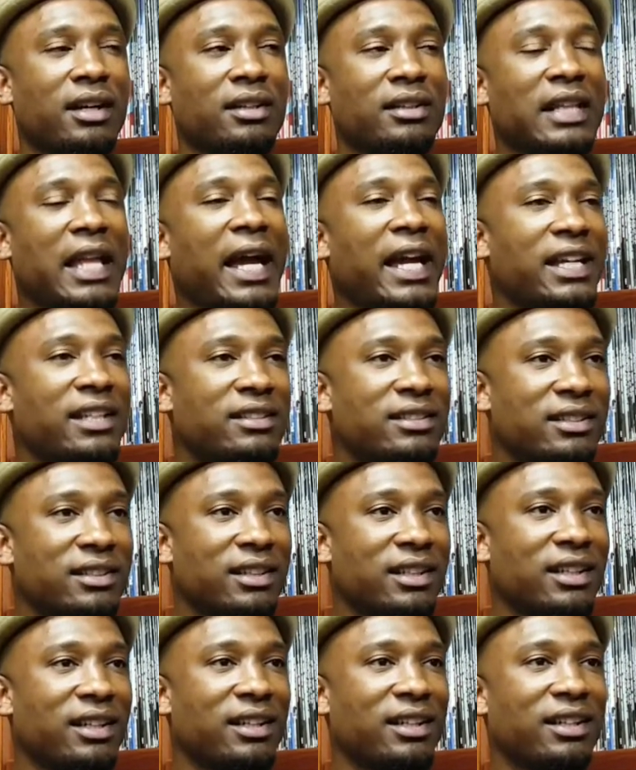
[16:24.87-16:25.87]
Light
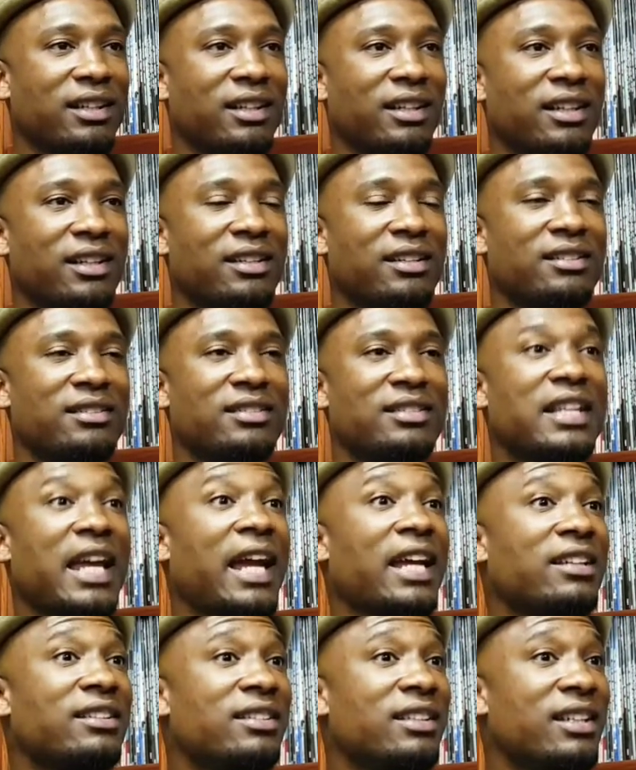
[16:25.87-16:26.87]
is
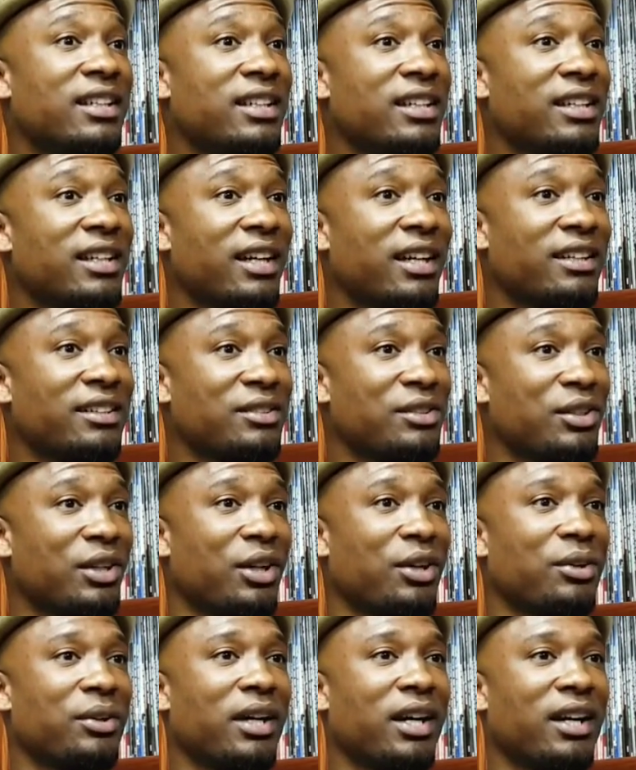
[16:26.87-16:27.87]
dainty and, you
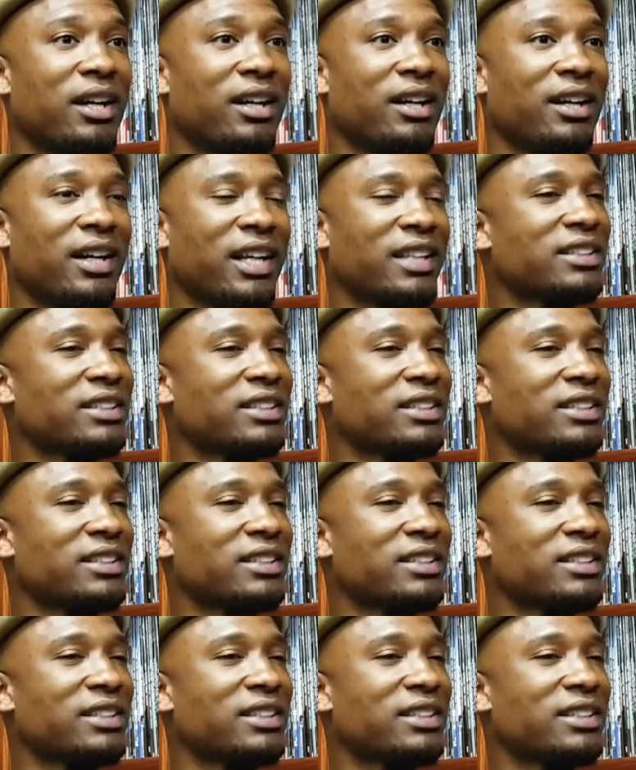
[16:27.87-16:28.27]
know,